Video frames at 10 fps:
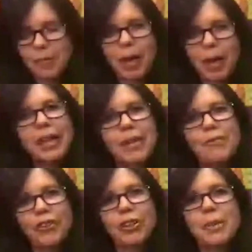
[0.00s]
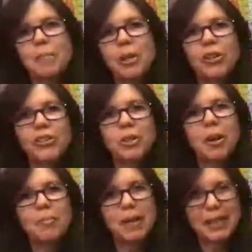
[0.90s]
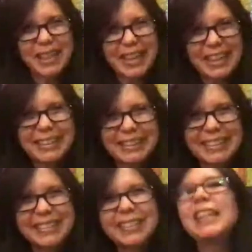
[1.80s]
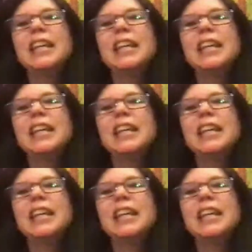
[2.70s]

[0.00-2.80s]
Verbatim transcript: I became very embarrassed about my hands.